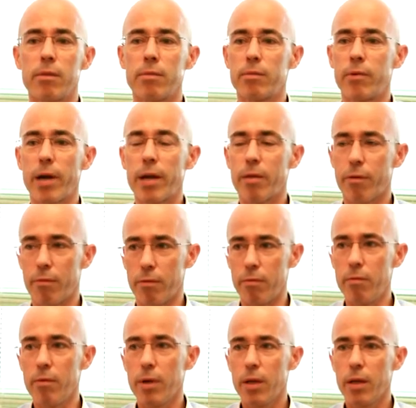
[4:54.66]

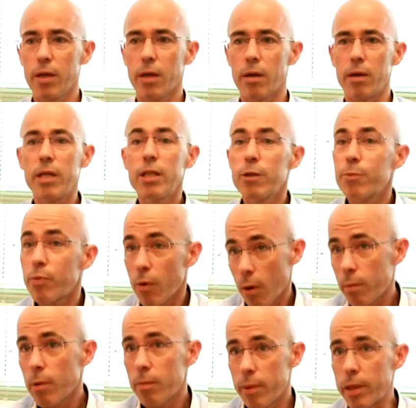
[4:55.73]
breakthrough is
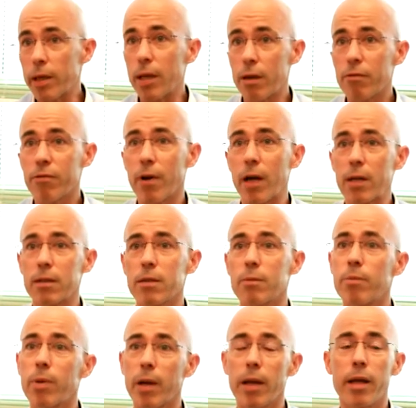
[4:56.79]
probably, in fact,
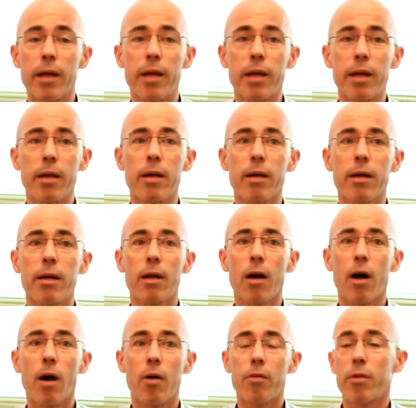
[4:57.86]
playing
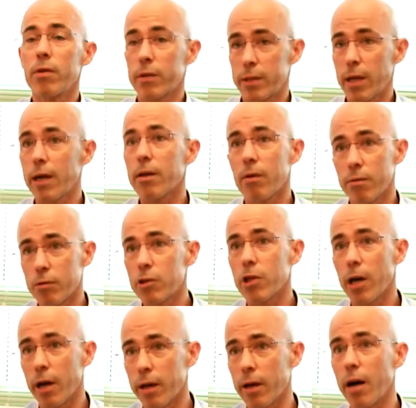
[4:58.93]
on the side of
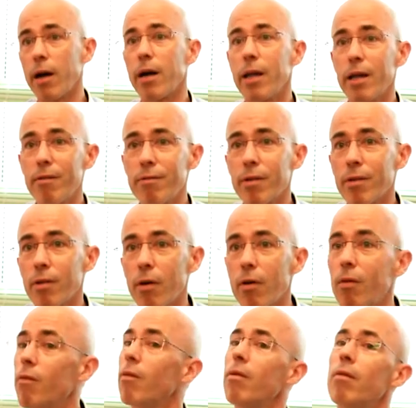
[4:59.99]
China, even
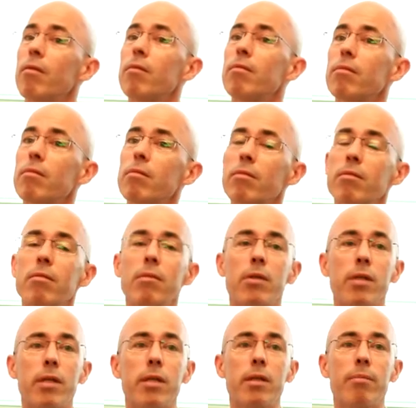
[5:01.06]
though
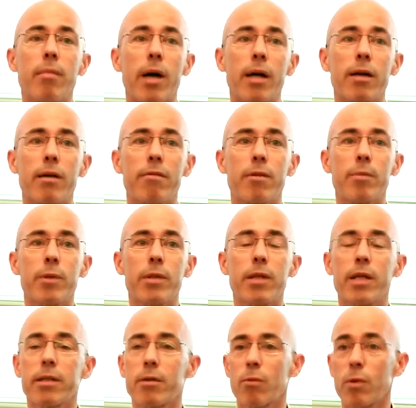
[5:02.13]
the Ma government
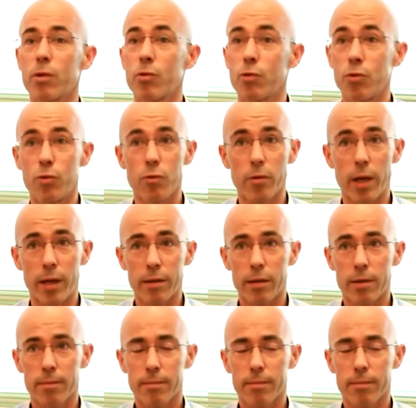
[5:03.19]
doesn't want to do that.